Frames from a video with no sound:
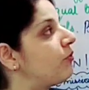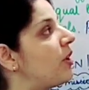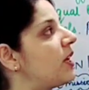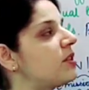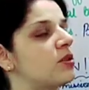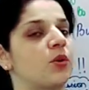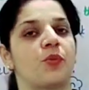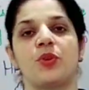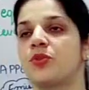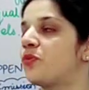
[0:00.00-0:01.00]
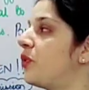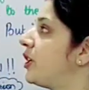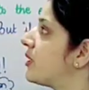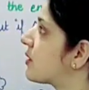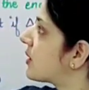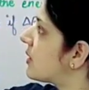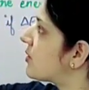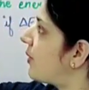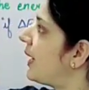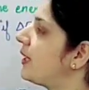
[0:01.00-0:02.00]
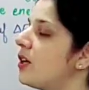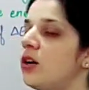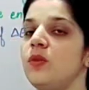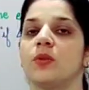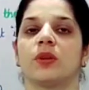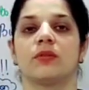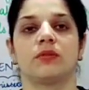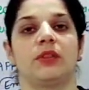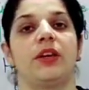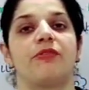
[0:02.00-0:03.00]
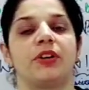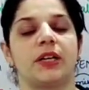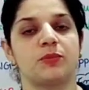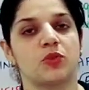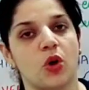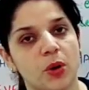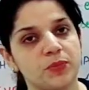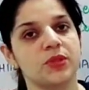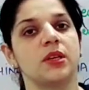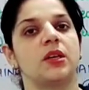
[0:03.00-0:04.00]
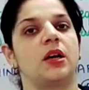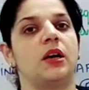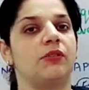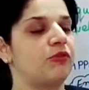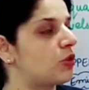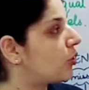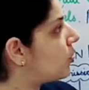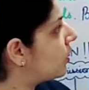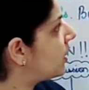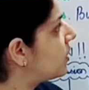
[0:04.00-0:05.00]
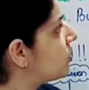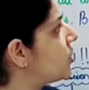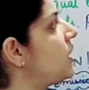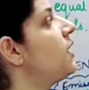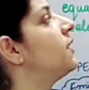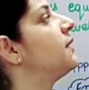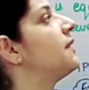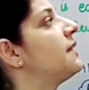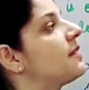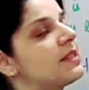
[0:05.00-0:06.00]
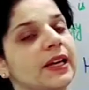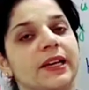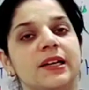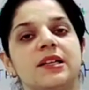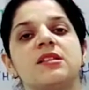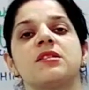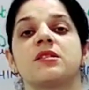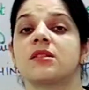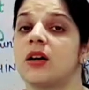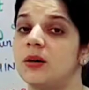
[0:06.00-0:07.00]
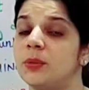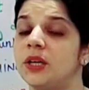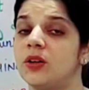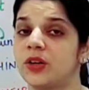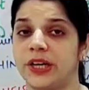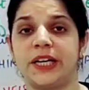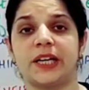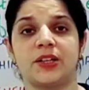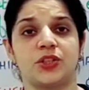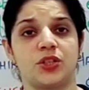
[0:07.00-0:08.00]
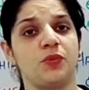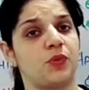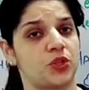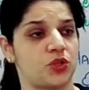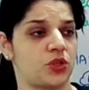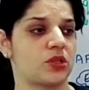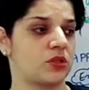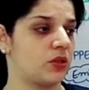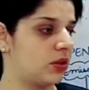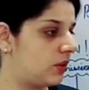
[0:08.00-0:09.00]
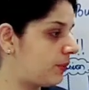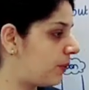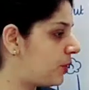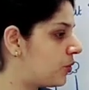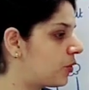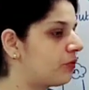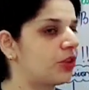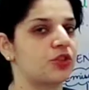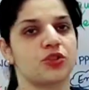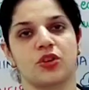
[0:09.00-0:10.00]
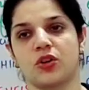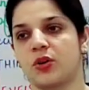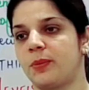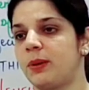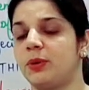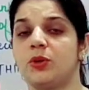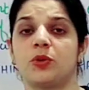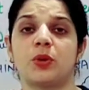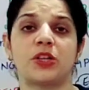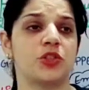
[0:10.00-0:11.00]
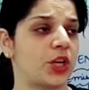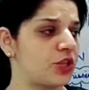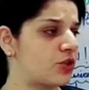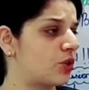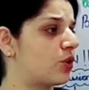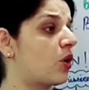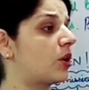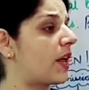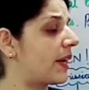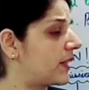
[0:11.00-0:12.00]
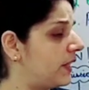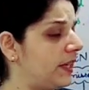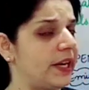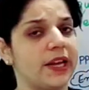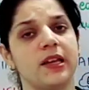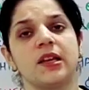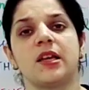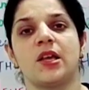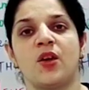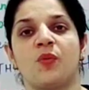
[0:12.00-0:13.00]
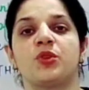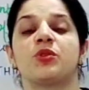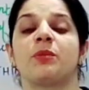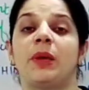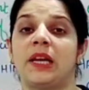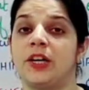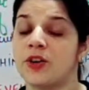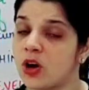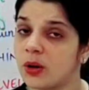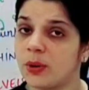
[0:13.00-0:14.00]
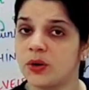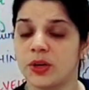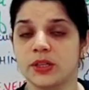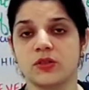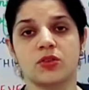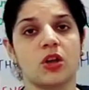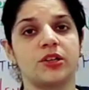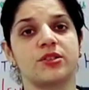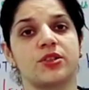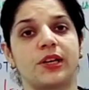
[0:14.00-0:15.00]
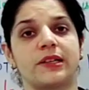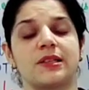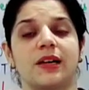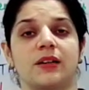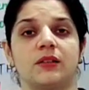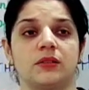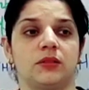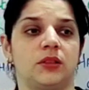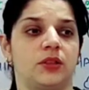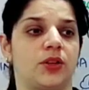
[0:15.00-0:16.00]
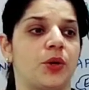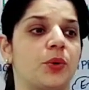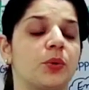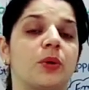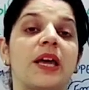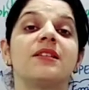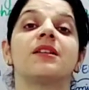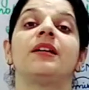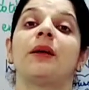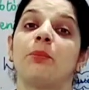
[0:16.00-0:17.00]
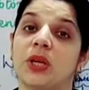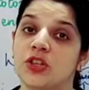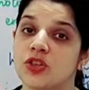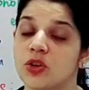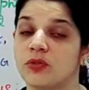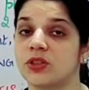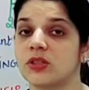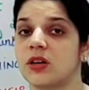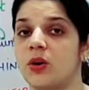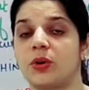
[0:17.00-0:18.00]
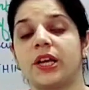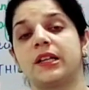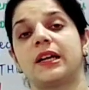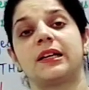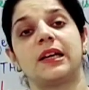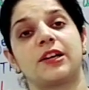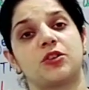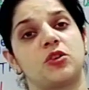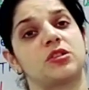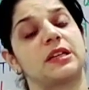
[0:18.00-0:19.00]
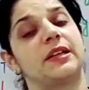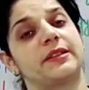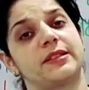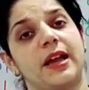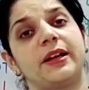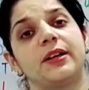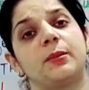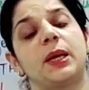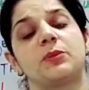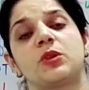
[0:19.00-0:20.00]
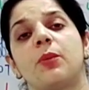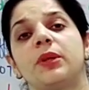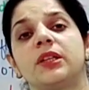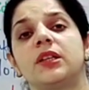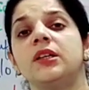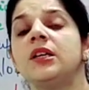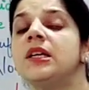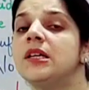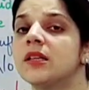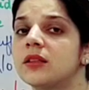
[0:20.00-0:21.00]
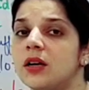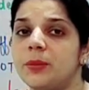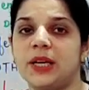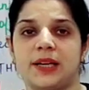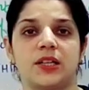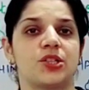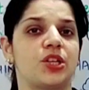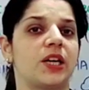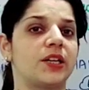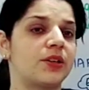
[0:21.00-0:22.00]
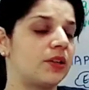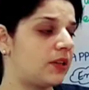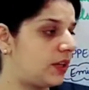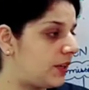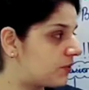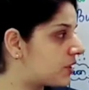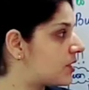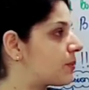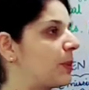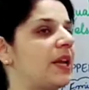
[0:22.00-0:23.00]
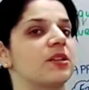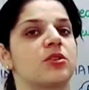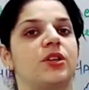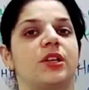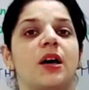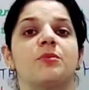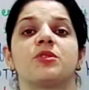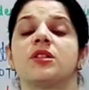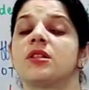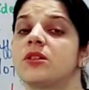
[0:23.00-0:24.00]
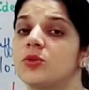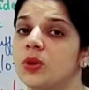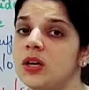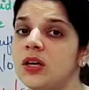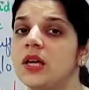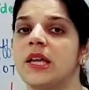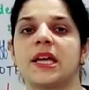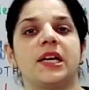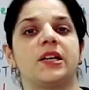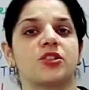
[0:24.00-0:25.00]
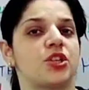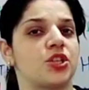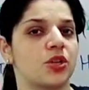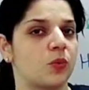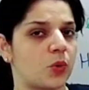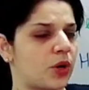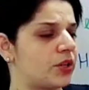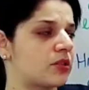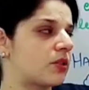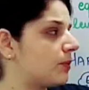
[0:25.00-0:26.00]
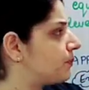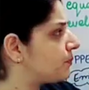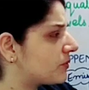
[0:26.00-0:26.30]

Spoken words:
First, which we discussed right now, if it absorbs a photon energy. Second is thermal or heat energy, which is maybe due to friction or maybe due to agitation or direct heating, which we mainly talk about in solid states, that are due to rise in temperature of the surrounding, that electrons get excited by absorbing the thermal energy and it leaves its place or it comes into the interstitial voids.